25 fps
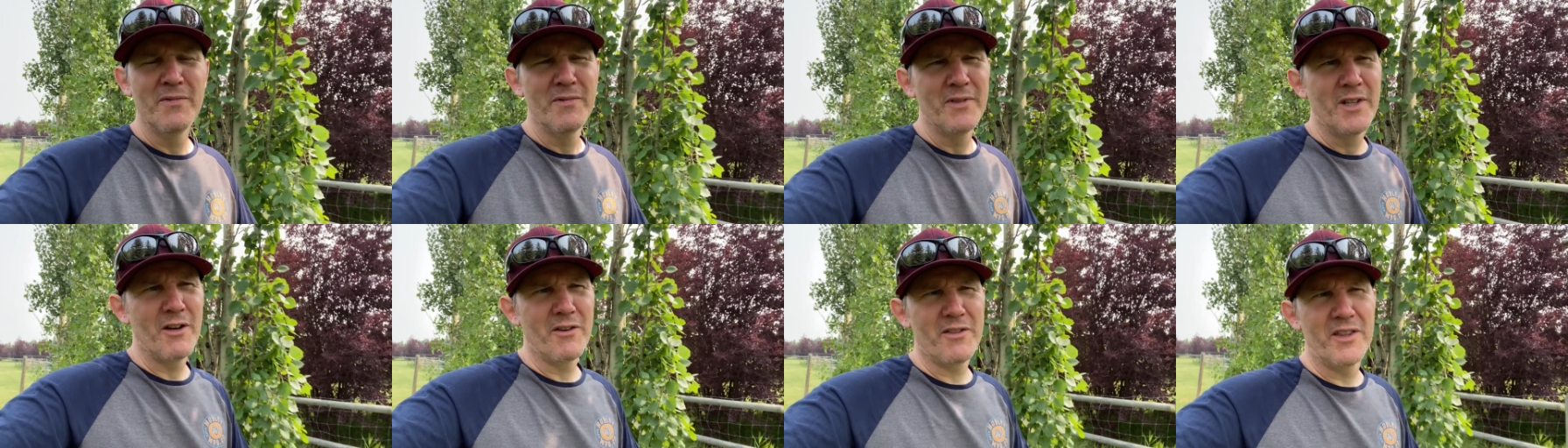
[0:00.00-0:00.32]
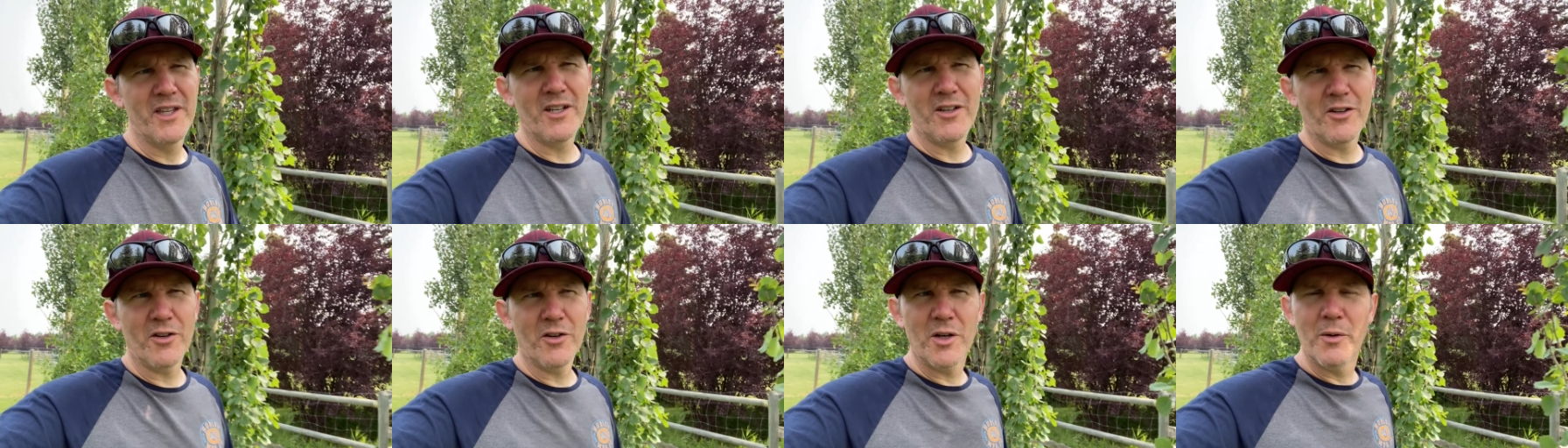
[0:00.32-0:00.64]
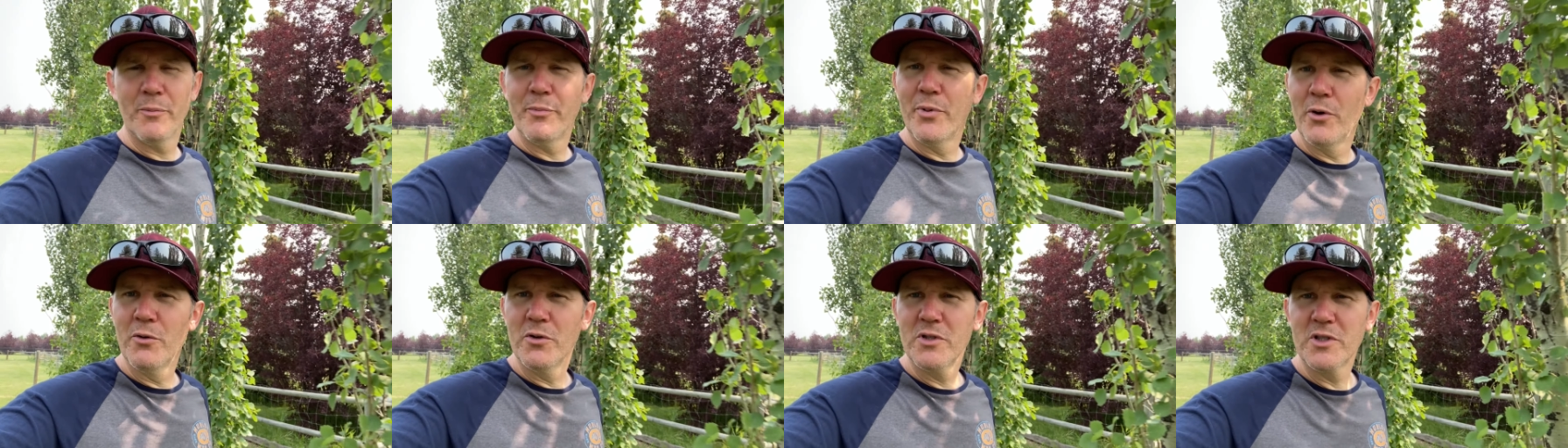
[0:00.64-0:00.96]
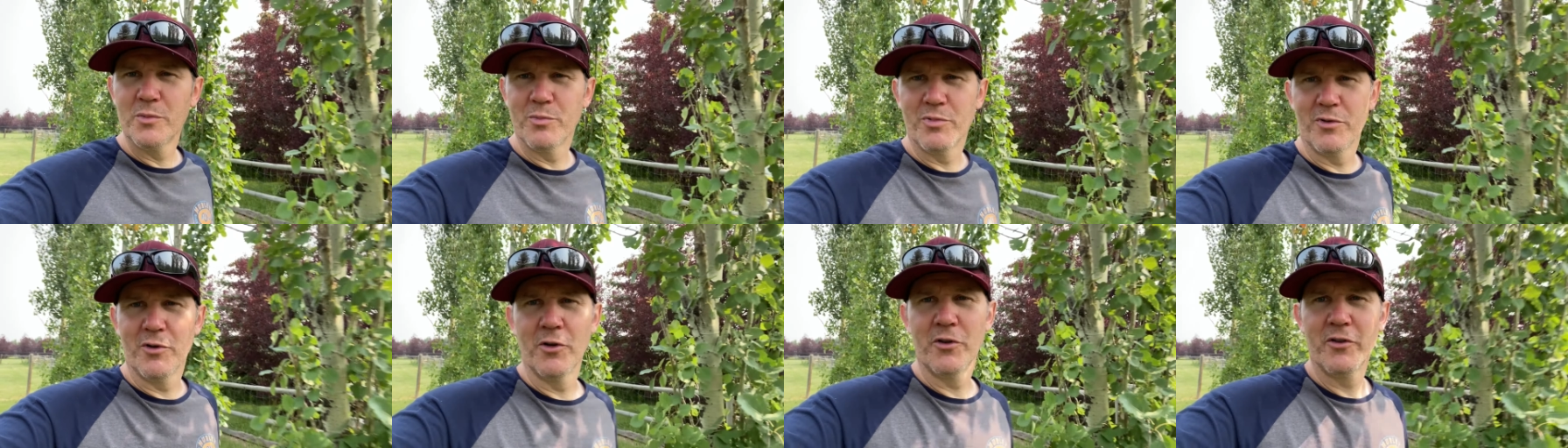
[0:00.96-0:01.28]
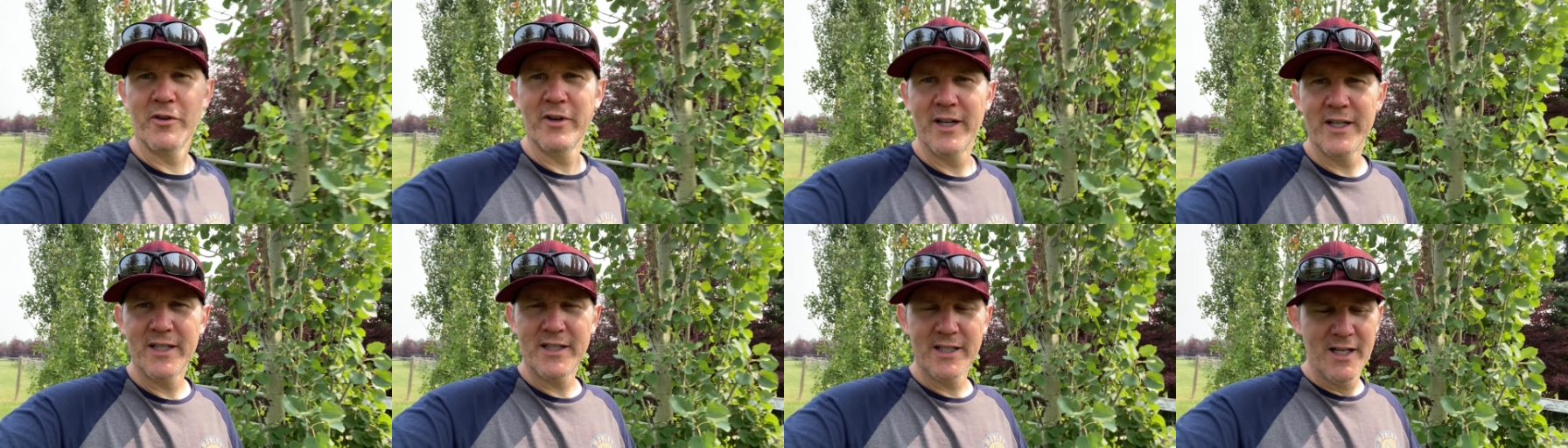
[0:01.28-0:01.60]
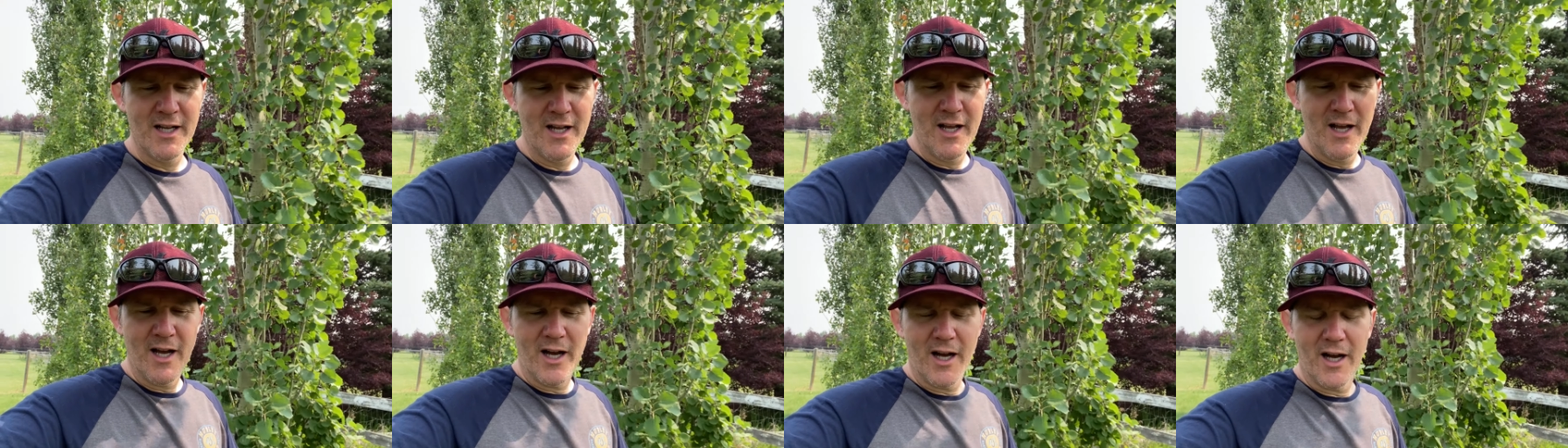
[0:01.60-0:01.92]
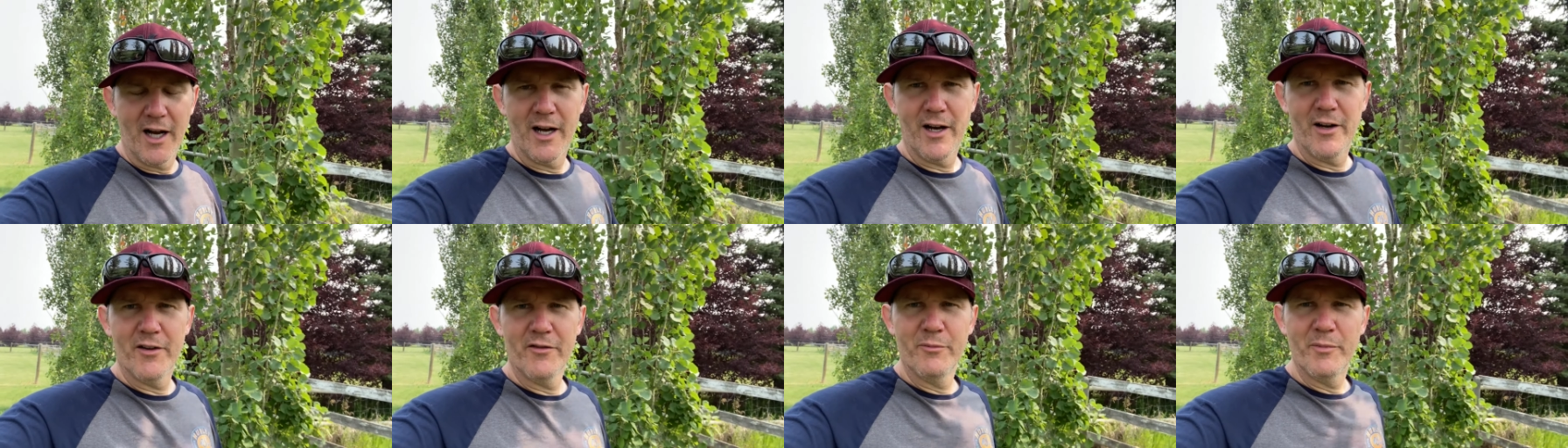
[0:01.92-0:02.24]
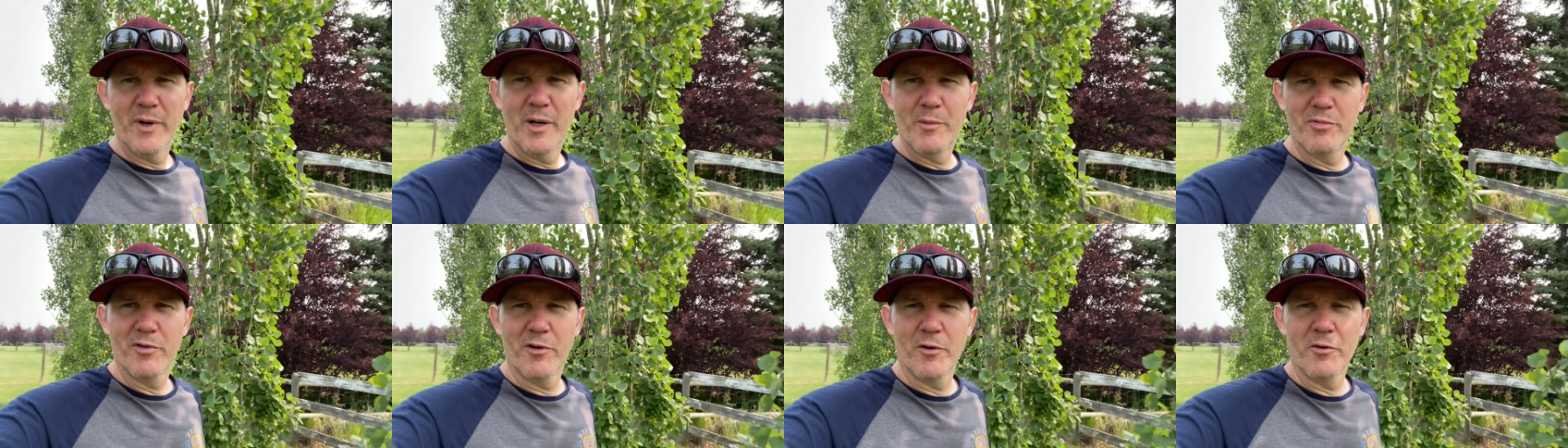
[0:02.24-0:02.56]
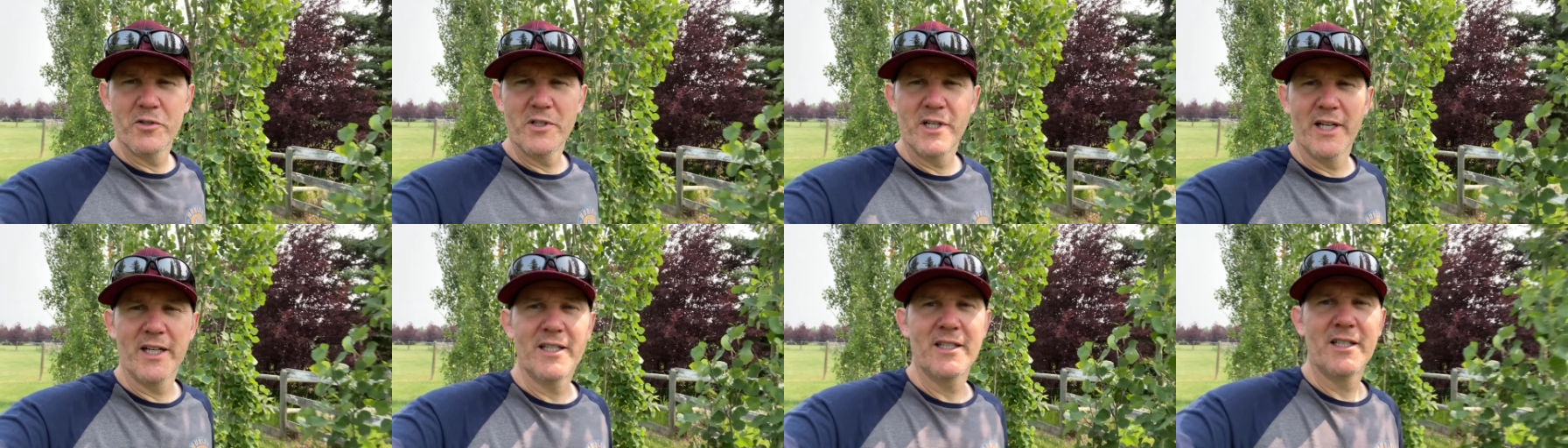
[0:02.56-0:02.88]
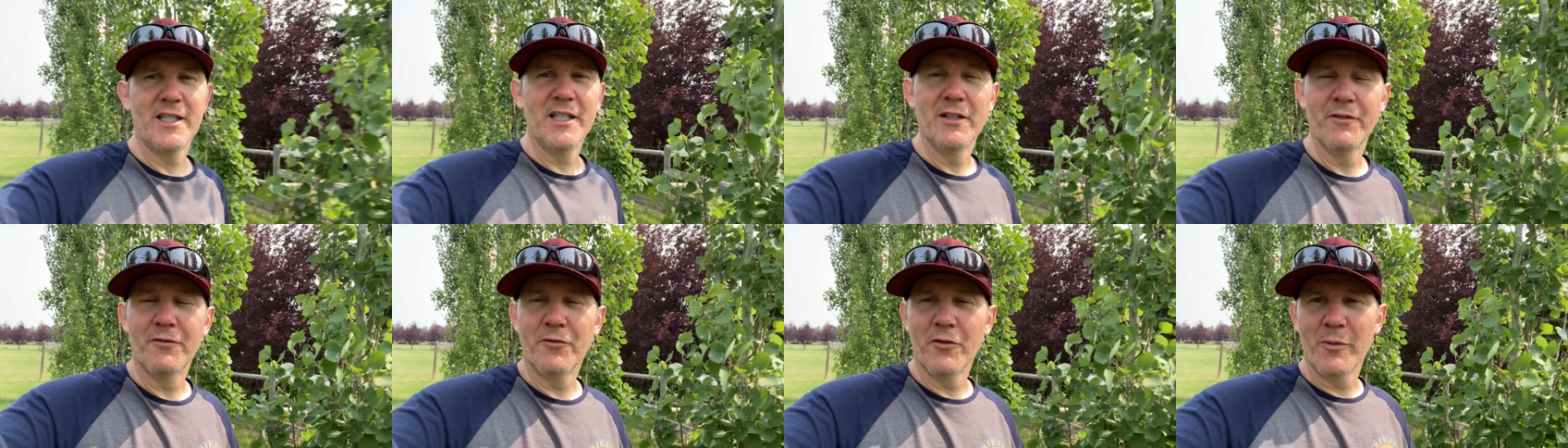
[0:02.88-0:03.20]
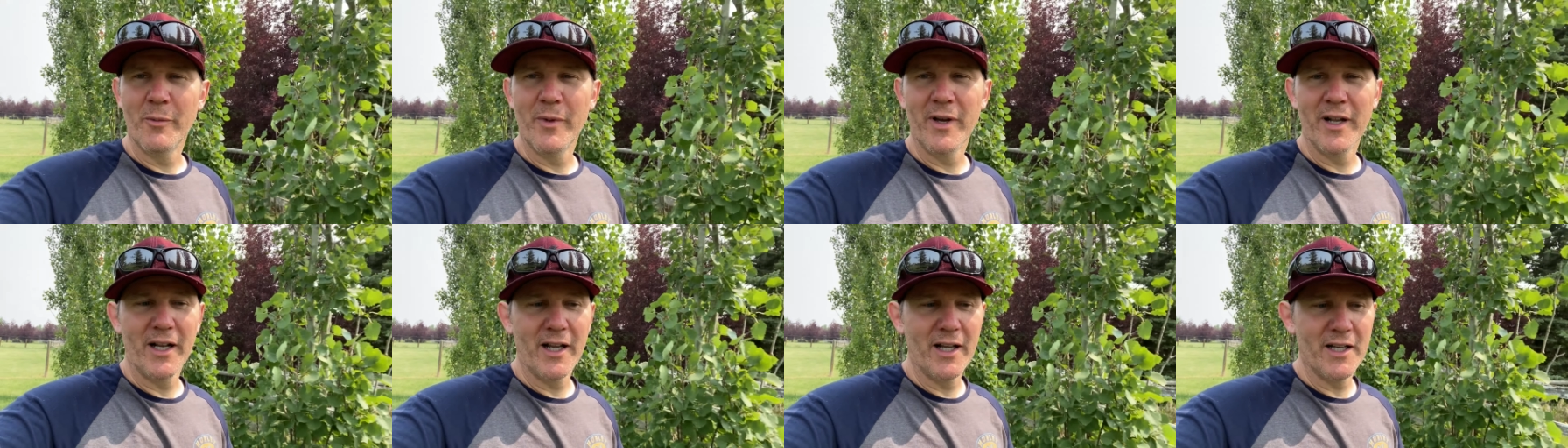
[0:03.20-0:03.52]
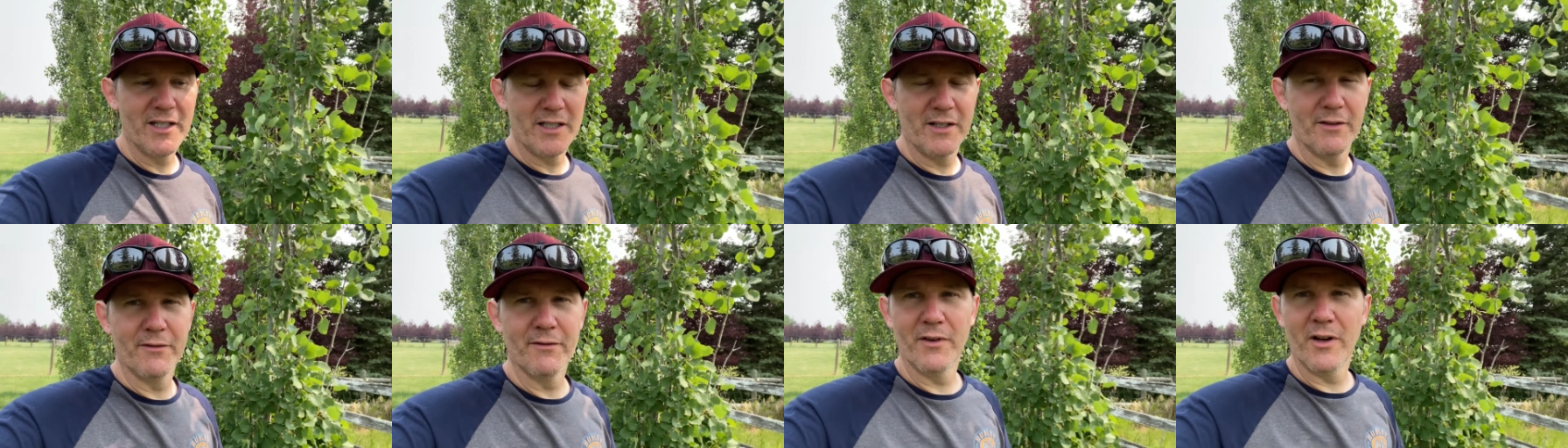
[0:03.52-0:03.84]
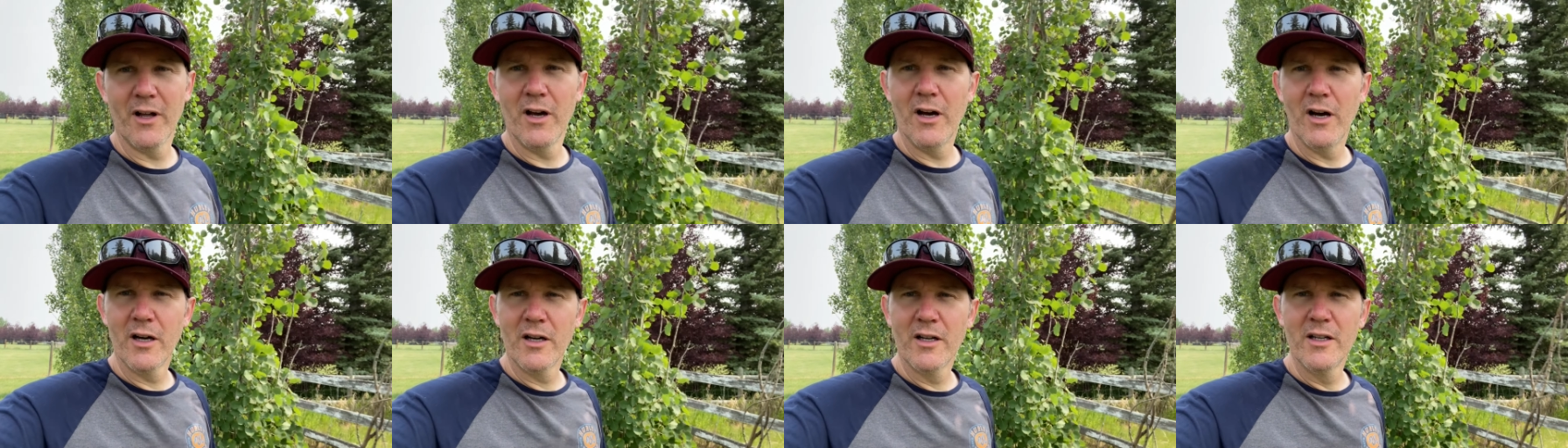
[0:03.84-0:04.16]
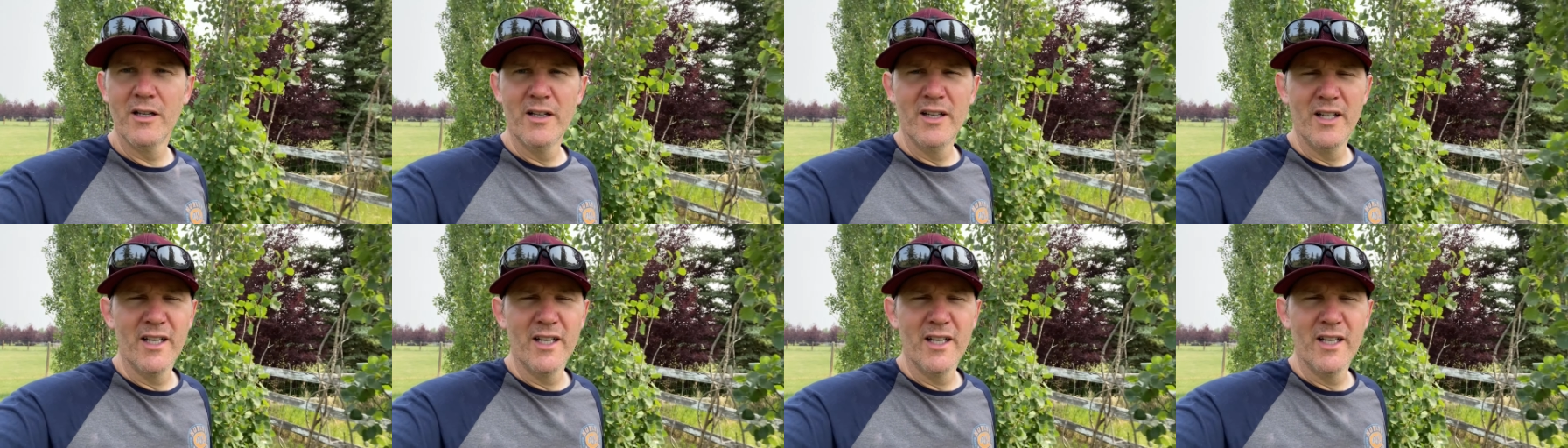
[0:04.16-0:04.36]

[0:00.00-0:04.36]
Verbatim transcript: Now I think I'm going to post the progress of my projects in the format as a vlog.